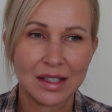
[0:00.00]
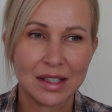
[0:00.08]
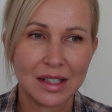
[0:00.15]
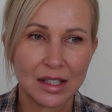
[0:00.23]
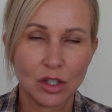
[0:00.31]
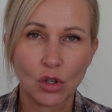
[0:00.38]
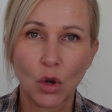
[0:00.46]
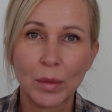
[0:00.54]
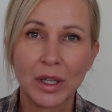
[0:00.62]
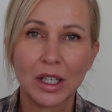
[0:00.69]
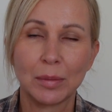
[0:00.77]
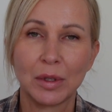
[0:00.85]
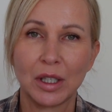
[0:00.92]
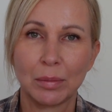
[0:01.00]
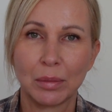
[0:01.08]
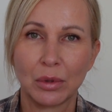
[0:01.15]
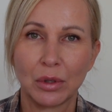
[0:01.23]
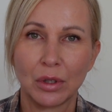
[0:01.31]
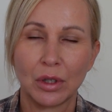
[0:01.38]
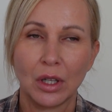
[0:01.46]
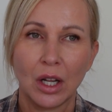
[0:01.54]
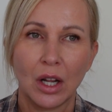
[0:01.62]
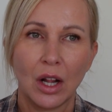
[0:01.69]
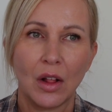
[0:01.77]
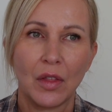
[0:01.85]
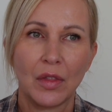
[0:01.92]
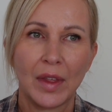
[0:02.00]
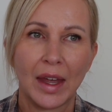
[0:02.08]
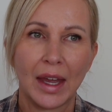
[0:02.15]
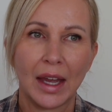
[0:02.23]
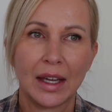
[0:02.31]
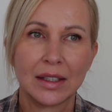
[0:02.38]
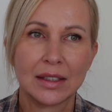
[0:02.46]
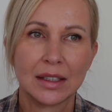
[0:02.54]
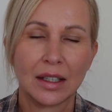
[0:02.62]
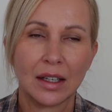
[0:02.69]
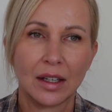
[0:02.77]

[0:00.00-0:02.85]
see so many people that